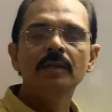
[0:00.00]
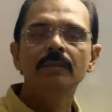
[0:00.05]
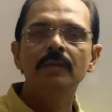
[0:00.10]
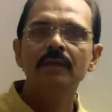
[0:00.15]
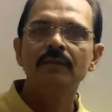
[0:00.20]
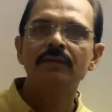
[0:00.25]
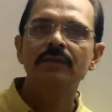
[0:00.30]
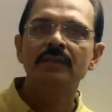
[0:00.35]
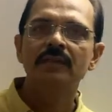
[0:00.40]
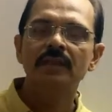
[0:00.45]
be
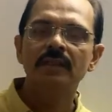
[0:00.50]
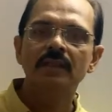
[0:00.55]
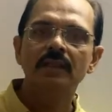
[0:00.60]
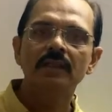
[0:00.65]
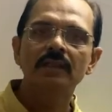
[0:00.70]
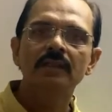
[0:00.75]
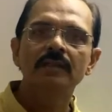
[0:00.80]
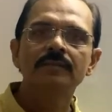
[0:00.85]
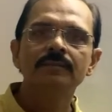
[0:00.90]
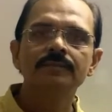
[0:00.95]

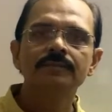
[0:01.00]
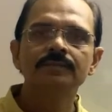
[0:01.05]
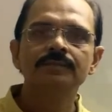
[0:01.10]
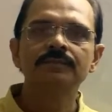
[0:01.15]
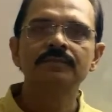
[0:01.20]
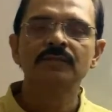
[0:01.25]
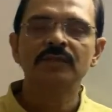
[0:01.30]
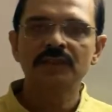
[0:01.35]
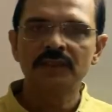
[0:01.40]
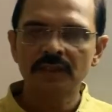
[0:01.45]

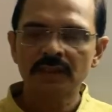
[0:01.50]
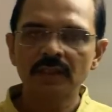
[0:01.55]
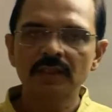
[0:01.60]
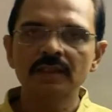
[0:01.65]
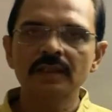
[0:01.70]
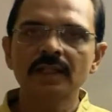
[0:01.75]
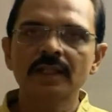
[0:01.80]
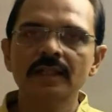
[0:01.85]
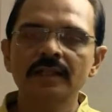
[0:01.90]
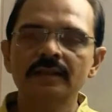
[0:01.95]
physical
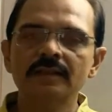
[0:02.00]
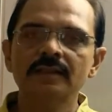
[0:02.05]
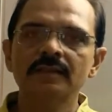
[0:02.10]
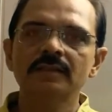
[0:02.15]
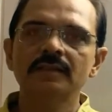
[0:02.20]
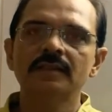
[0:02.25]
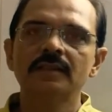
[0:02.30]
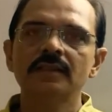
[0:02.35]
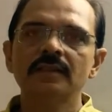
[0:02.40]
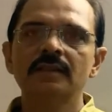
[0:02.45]

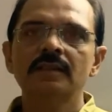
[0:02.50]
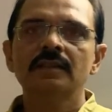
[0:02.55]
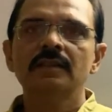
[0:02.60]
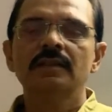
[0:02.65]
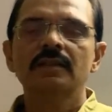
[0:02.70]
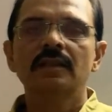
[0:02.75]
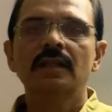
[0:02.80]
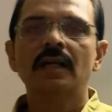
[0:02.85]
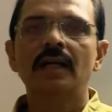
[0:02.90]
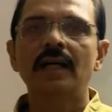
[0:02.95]
characteristic
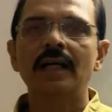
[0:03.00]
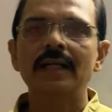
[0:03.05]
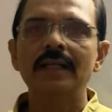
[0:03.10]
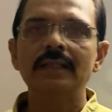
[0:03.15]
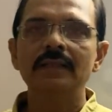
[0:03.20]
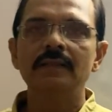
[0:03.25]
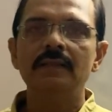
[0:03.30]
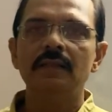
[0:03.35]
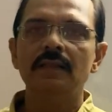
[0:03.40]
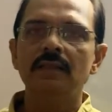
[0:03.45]

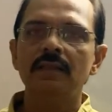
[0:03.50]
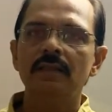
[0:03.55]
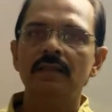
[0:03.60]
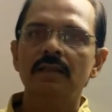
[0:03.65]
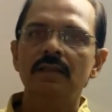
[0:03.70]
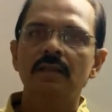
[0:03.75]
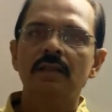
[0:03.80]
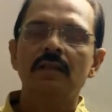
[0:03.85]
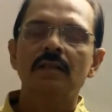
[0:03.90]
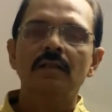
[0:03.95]
and
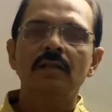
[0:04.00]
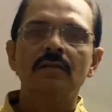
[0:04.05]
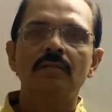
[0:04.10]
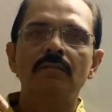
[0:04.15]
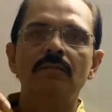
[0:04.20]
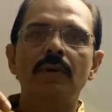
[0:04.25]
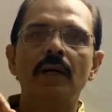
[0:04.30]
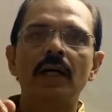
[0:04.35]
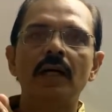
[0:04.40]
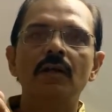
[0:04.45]

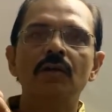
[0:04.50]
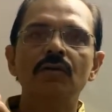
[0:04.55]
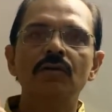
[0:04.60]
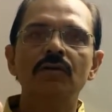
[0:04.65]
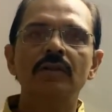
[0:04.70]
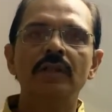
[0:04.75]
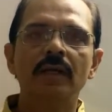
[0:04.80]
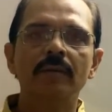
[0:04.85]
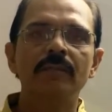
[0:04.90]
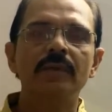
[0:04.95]

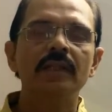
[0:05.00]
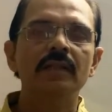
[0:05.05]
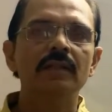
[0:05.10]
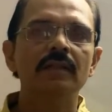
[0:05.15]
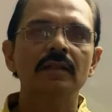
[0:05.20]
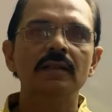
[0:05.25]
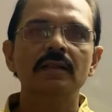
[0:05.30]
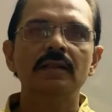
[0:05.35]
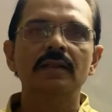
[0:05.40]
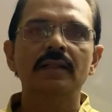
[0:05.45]

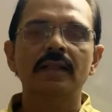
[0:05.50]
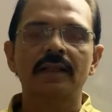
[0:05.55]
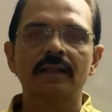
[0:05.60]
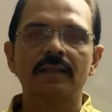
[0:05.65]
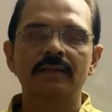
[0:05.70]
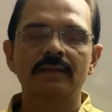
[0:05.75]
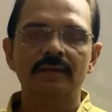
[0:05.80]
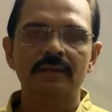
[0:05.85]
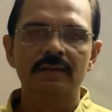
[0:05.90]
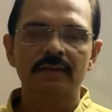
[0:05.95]
biochemical
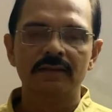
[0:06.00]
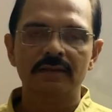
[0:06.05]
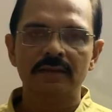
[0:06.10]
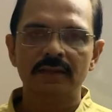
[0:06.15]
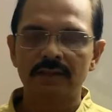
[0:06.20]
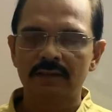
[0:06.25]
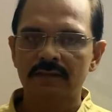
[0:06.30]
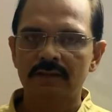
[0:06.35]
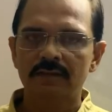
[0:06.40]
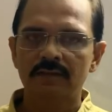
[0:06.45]

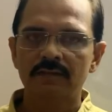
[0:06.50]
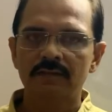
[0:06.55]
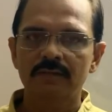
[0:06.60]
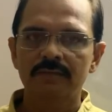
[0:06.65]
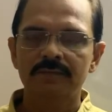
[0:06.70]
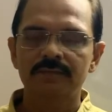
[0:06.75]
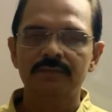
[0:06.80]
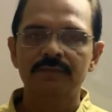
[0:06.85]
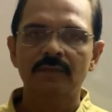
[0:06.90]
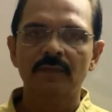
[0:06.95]
characteristics.
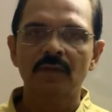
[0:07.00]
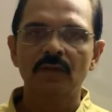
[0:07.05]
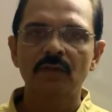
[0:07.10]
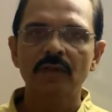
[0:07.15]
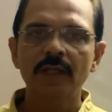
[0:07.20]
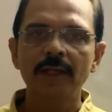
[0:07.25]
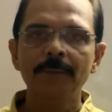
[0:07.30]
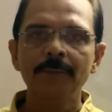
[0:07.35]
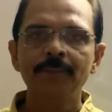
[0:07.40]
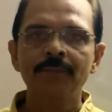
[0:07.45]

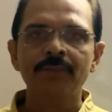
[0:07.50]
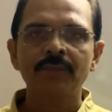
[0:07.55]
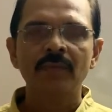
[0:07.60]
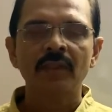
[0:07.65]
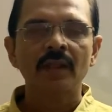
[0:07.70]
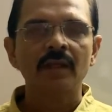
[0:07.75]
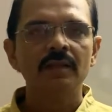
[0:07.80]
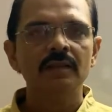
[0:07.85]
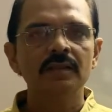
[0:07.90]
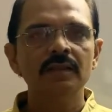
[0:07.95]
Okay,
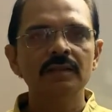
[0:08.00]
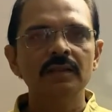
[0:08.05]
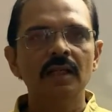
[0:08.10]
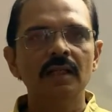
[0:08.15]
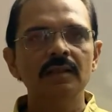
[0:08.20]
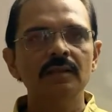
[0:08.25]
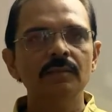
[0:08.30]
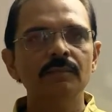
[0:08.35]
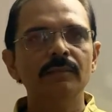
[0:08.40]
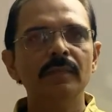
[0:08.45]
these
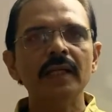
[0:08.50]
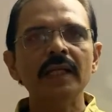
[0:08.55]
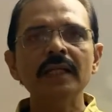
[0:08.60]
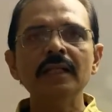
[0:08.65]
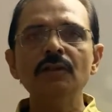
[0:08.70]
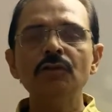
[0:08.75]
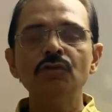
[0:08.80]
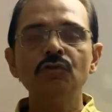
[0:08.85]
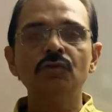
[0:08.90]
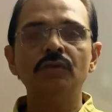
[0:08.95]
are the
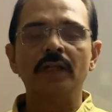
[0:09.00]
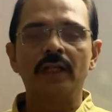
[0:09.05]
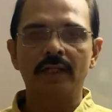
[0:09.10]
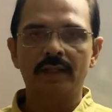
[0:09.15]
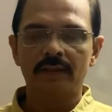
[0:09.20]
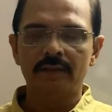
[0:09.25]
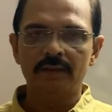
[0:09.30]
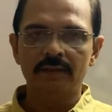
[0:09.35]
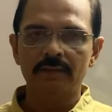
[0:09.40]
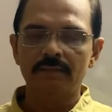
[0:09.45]
main two
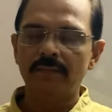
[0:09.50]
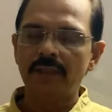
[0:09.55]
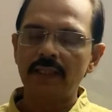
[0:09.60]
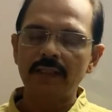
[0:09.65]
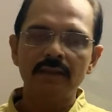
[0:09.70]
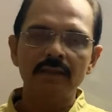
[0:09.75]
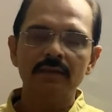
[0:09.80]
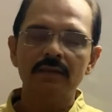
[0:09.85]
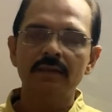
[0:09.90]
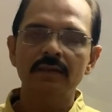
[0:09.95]
characters.
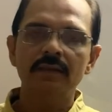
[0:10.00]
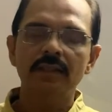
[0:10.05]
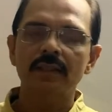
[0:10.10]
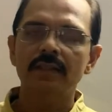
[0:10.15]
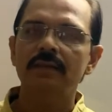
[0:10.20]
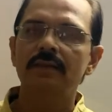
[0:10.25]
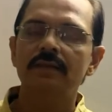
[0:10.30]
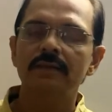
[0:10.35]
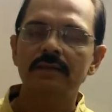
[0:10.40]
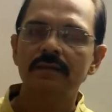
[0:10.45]
Many other
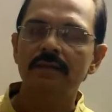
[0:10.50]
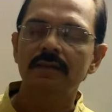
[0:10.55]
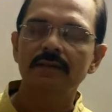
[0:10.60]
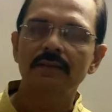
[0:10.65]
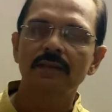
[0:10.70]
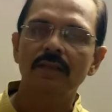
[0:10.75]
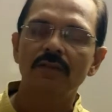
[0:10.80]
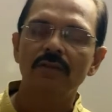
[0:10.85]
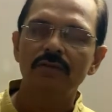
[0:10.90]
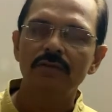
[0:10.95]

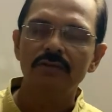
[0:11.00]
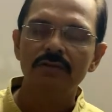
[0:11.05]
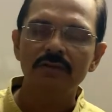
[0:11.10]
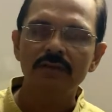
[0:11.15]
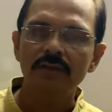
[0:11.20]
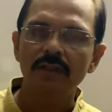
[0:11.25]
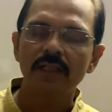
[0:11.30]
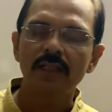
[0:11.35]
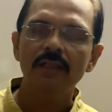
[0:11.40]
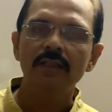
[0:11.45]
characteristics are also
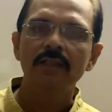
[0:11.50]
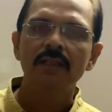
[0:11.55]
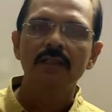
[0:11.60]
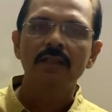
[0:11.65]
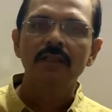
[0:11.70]
there,